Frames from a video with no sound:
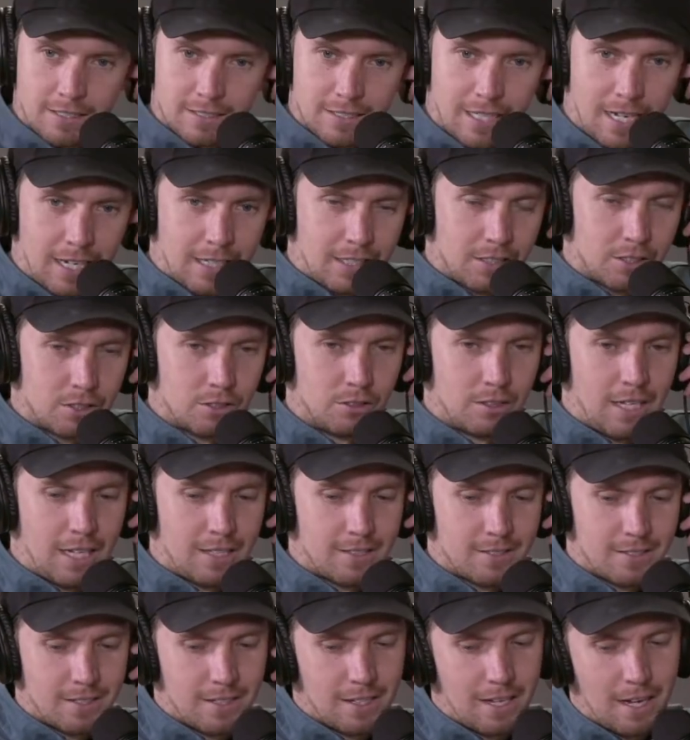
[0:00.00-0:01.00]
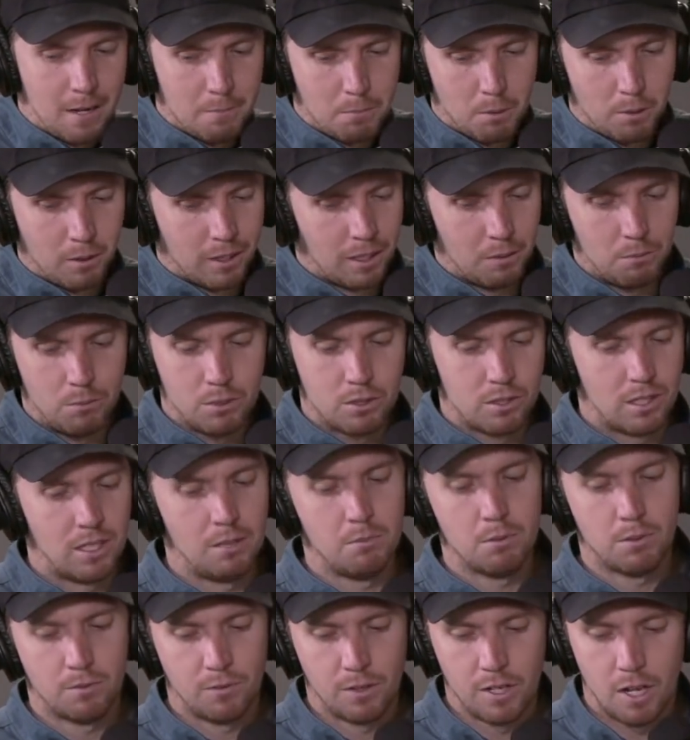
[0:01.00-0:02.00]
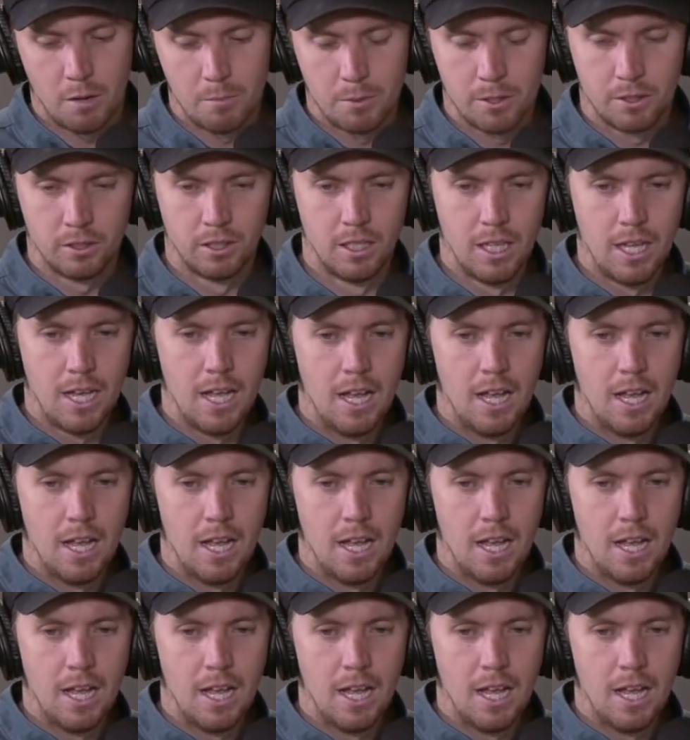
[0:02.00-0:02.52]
Tiger's son adds to that, but it was phenomenal.